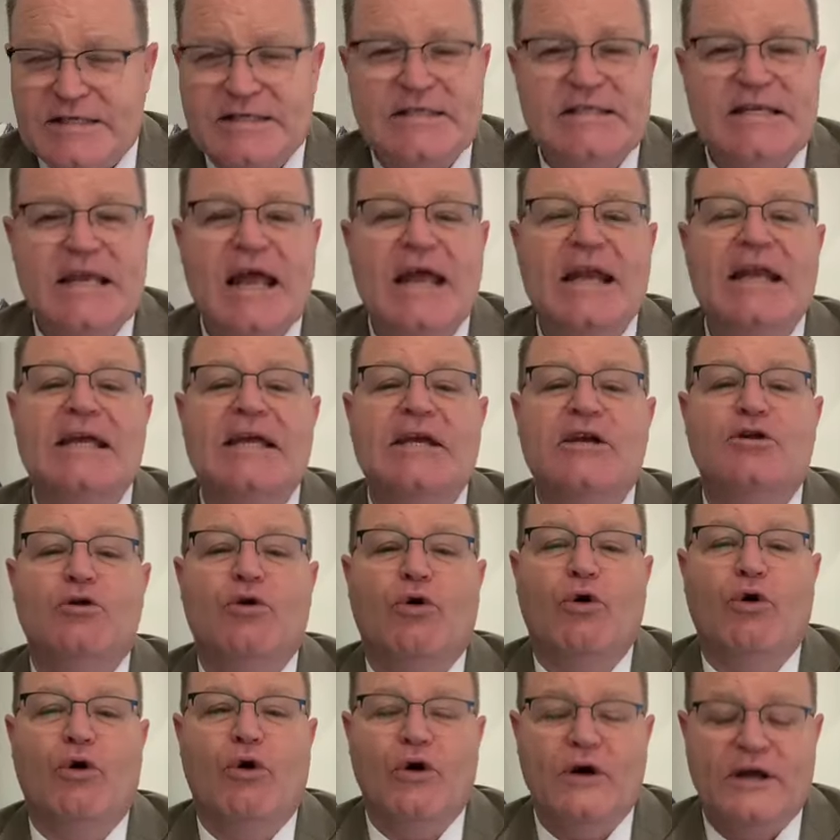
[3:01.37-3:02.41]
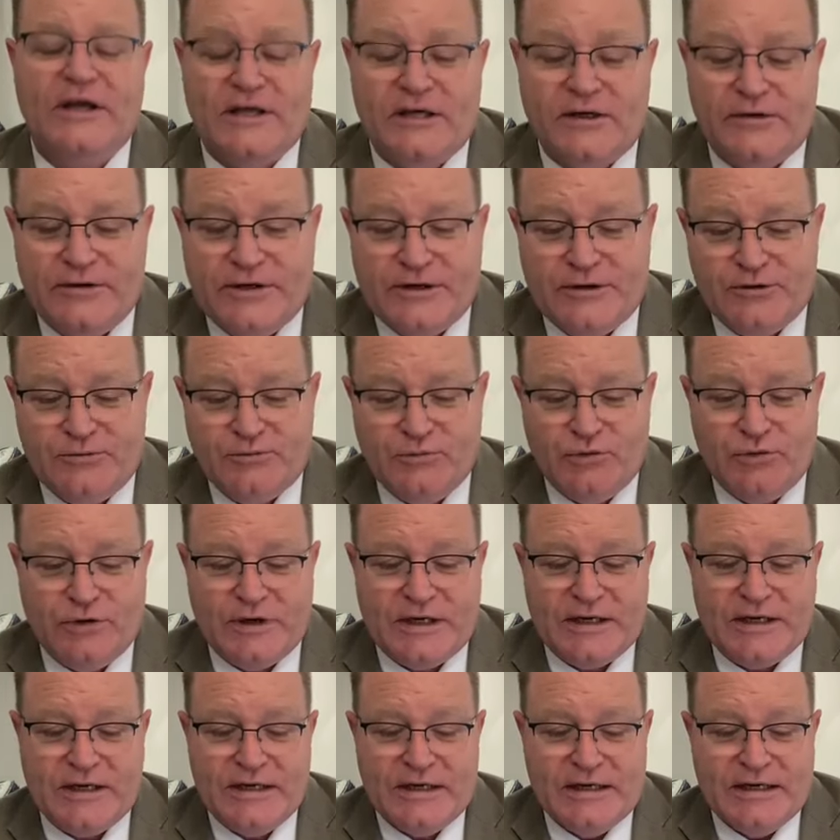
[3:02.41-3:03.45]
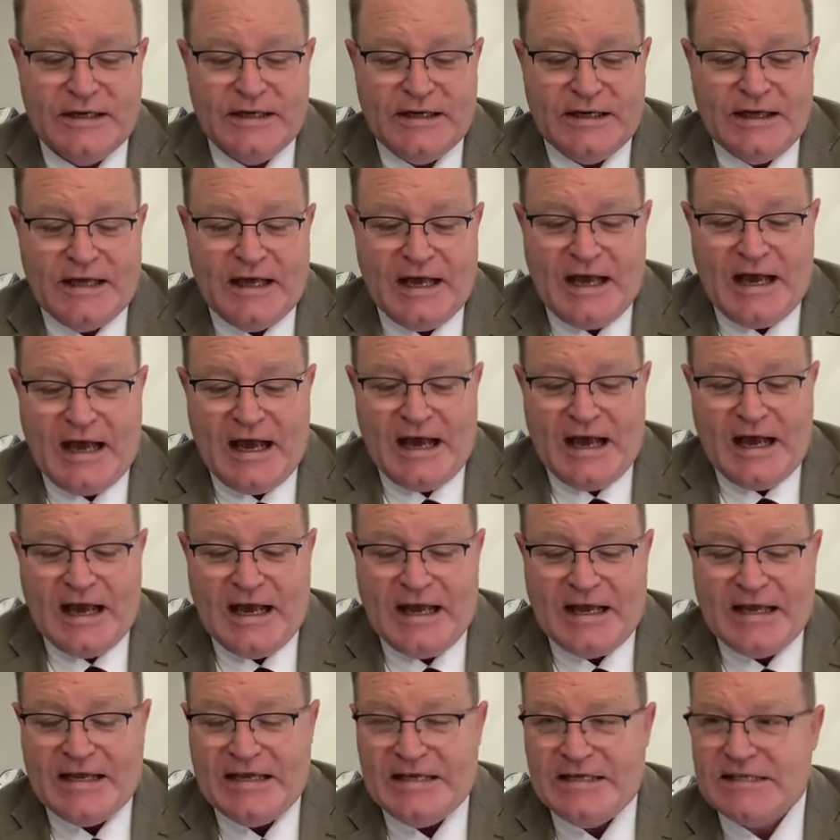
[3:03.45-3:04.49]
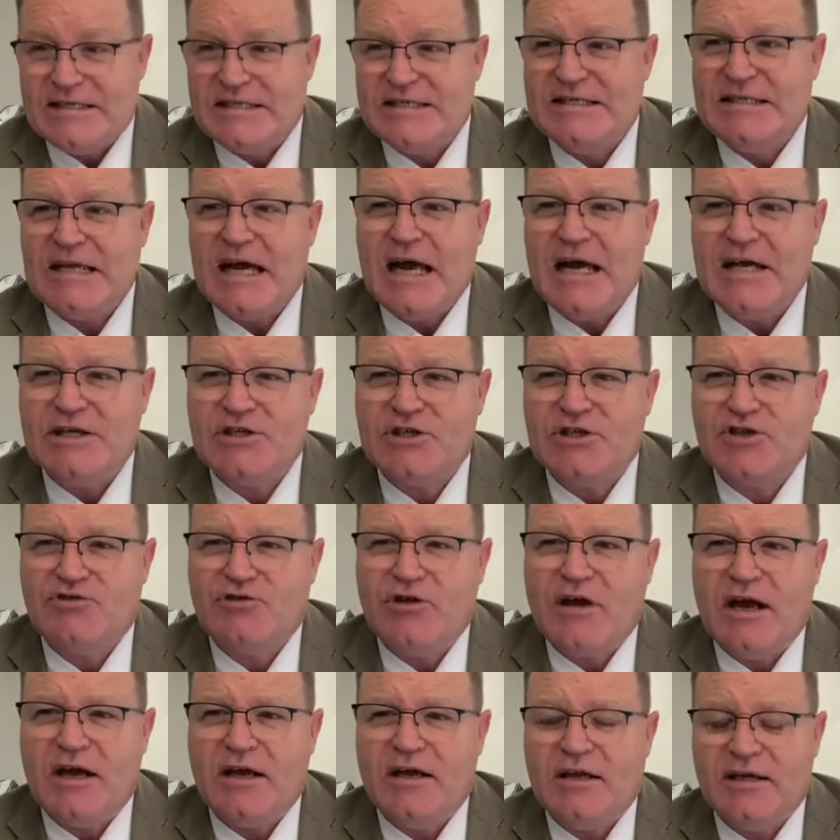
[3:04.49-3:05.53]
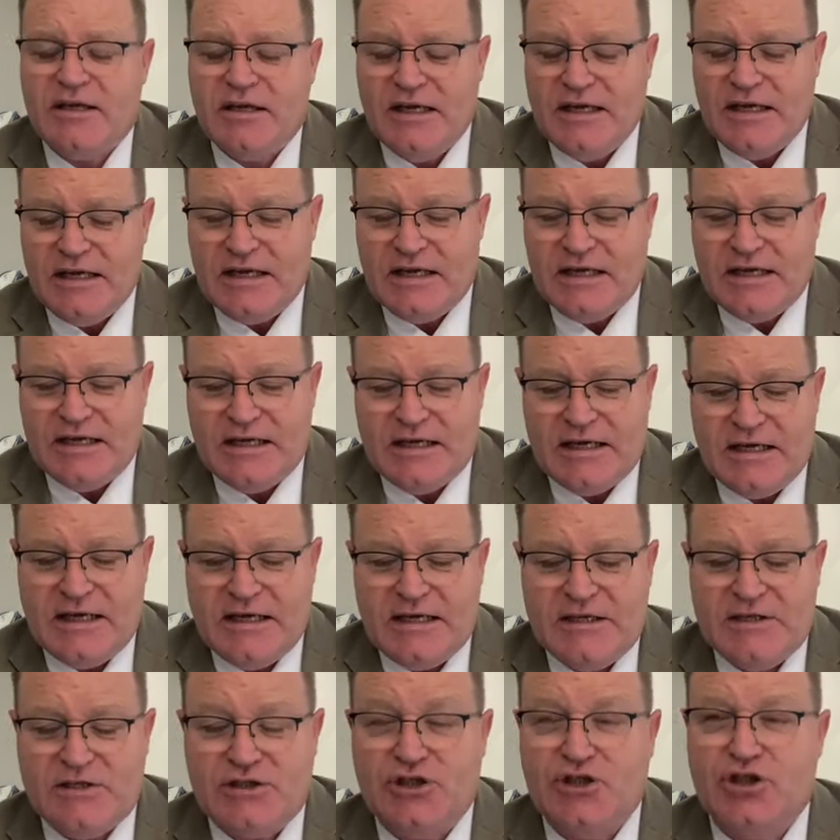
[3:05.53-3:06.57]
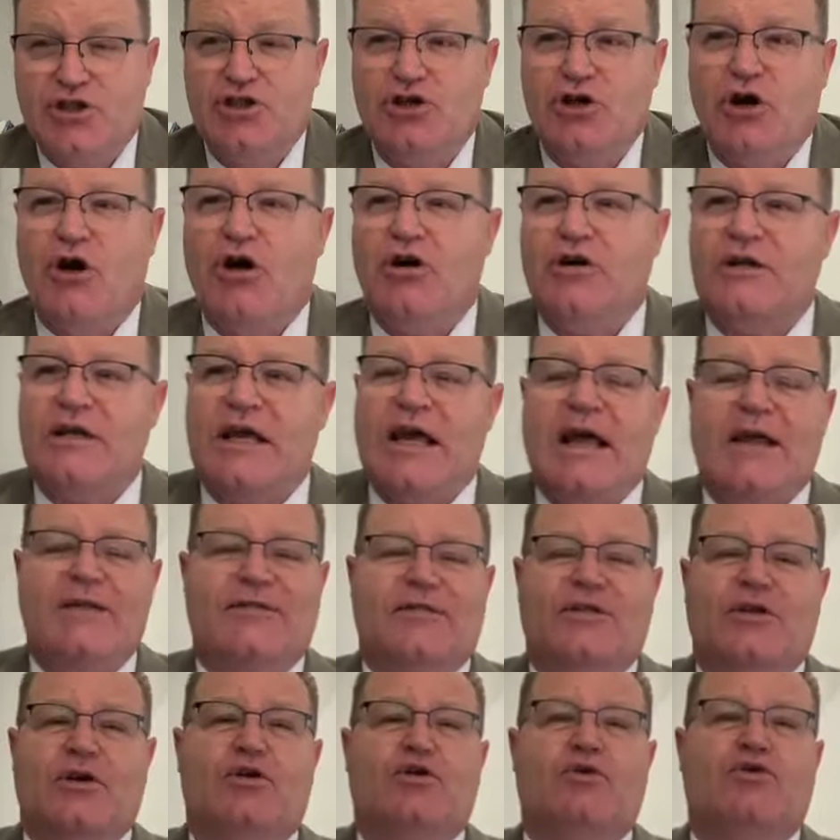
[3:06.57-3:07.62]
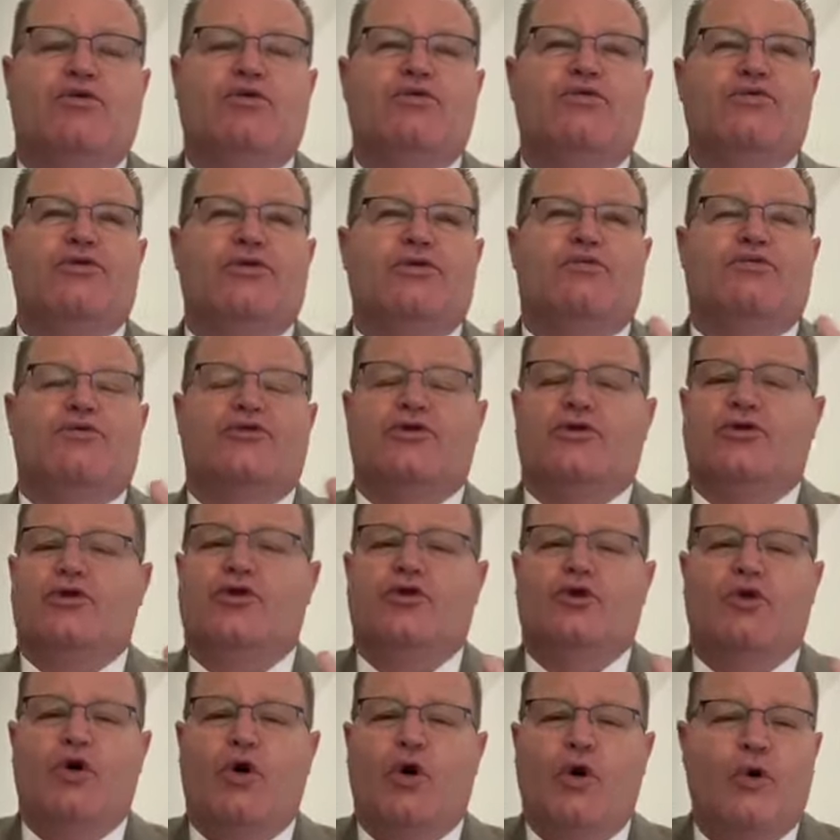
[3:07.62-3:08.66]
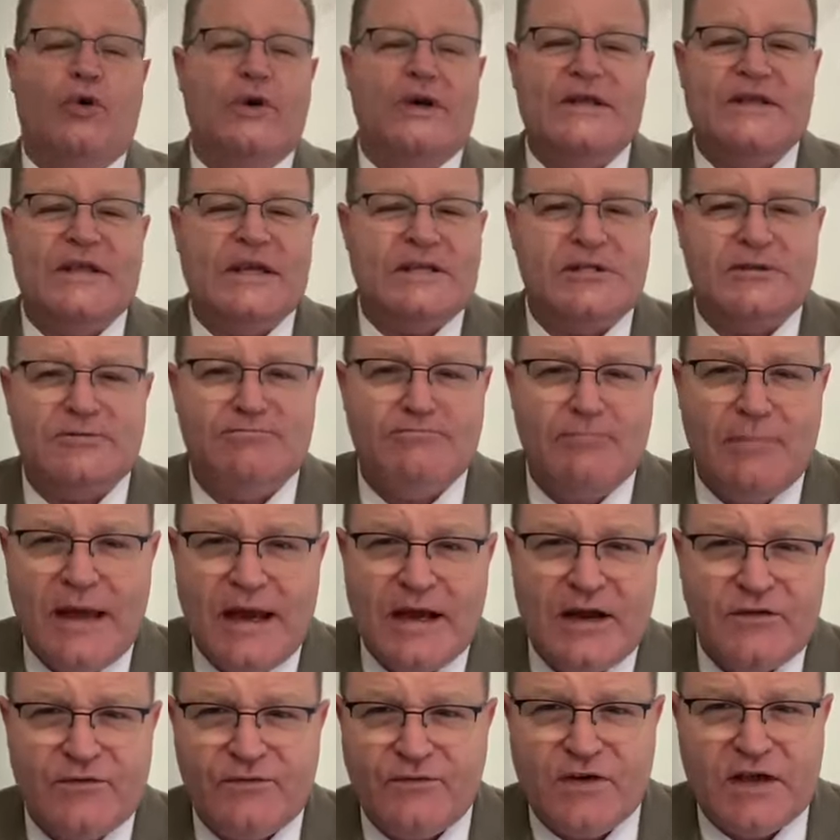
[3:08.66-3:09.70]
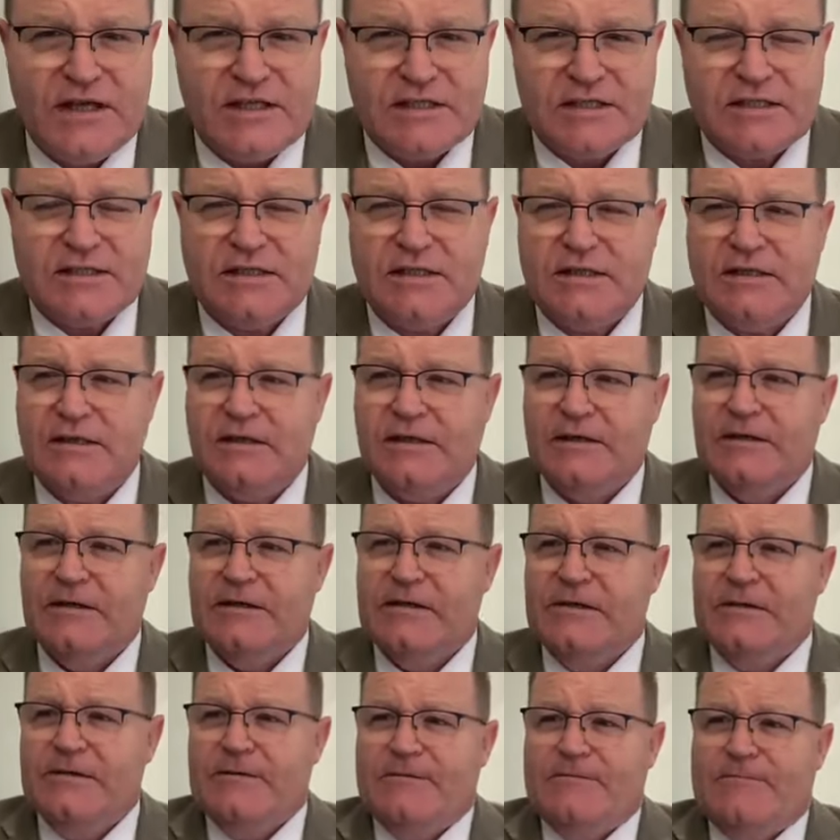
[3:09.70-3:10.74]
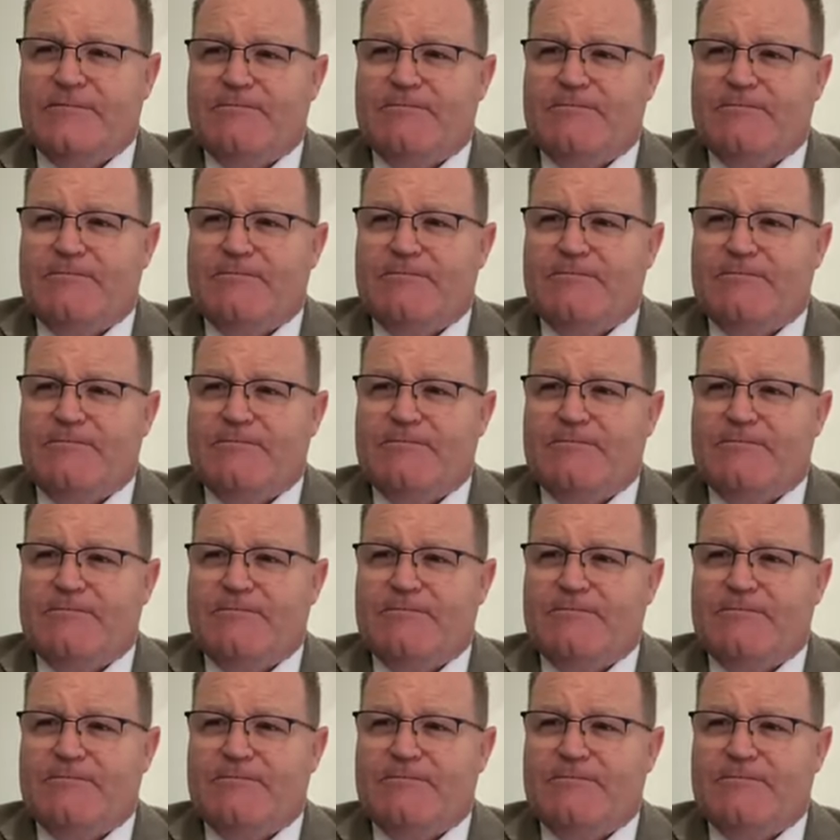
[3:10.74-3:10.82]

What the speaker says: he's standing in awe. Hillary, good morning. He's starstruck. He's shocked at the glory that's manifested.